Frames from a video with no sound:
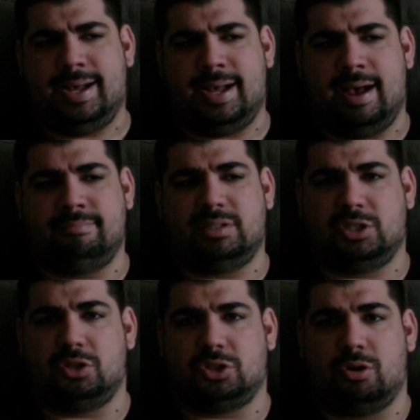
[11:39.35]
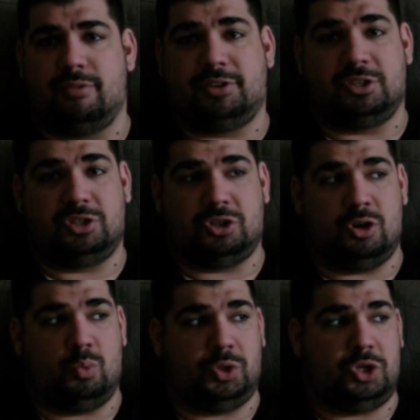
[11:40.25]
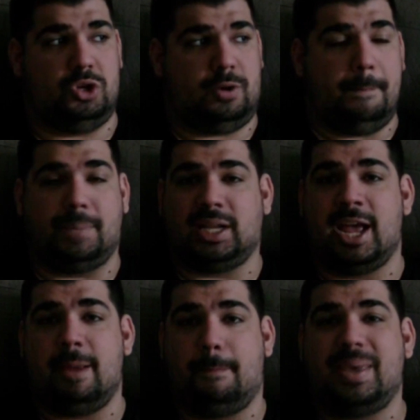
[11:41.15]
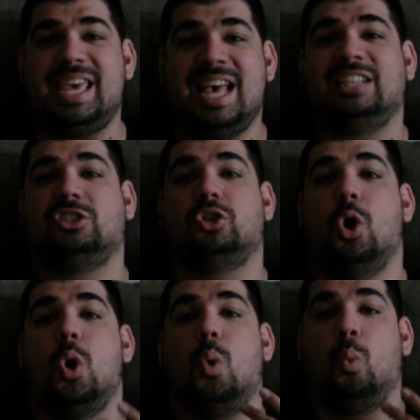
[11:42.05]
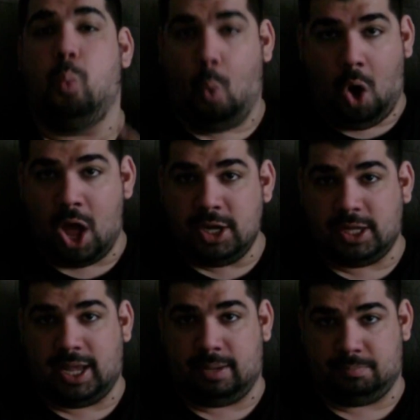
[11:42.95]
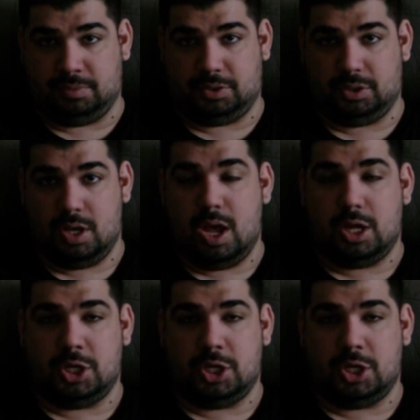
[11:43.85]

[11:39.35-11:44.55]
I'm still sort of concerned whether you can play PS1 games.